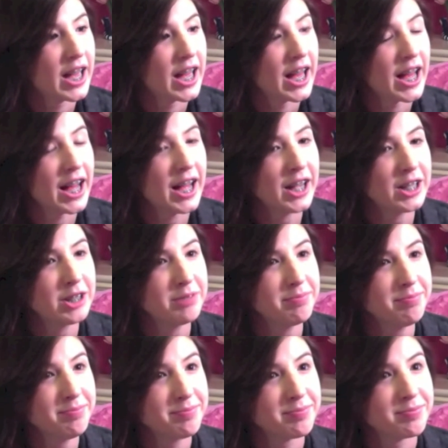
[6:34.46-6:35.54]
I
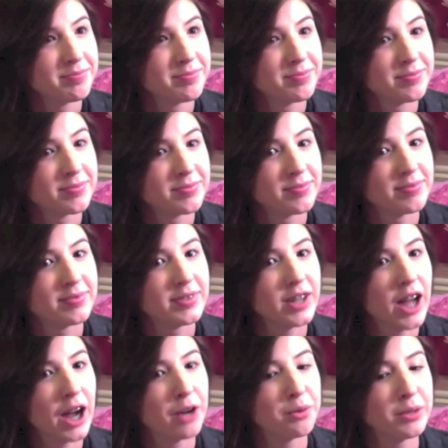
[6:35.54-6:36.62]

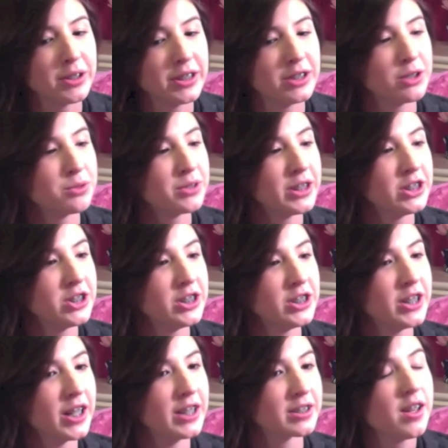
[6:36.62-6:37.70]
really don't think she
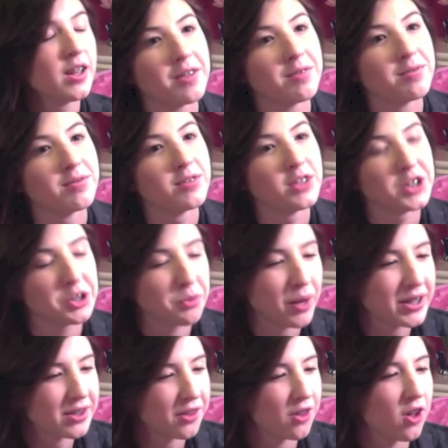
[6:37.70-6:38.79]
does. She
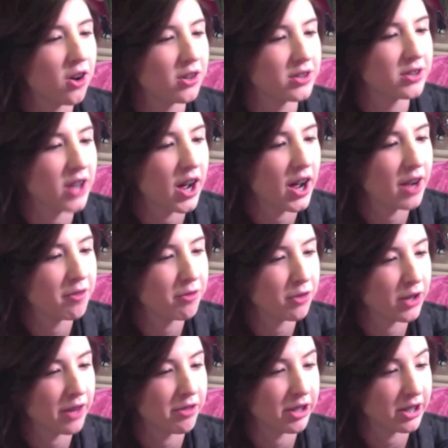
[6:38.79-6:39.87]
waits a long time for
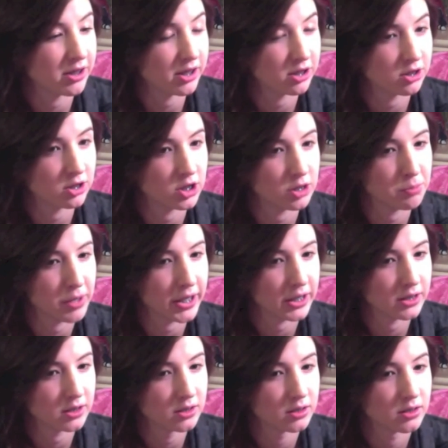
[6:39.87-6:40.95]
every decision she
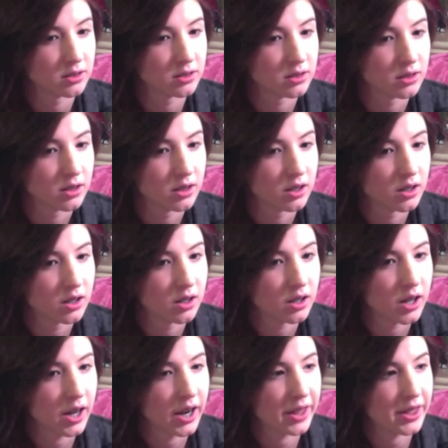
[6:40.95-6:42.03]
makes,
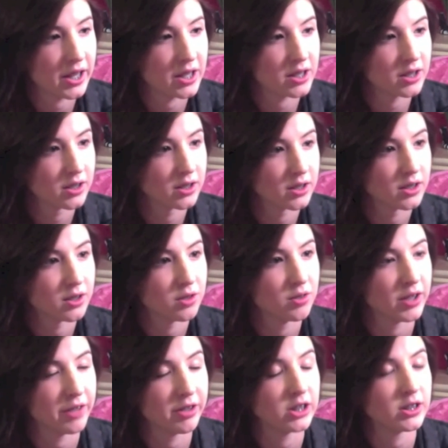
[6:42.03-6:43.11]
and I think with
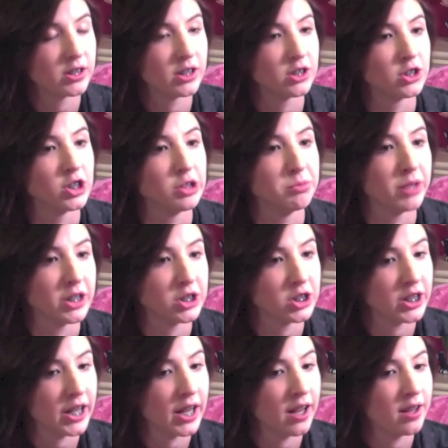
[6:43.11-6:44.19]
every decision she makes, she
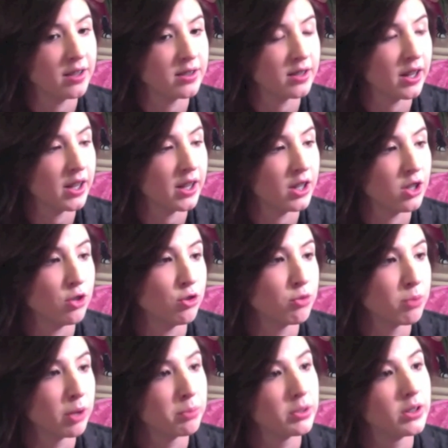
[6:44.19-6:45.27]
has a huge
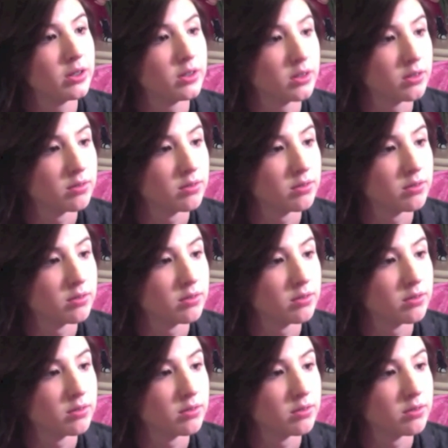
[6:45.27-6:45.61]
purpose.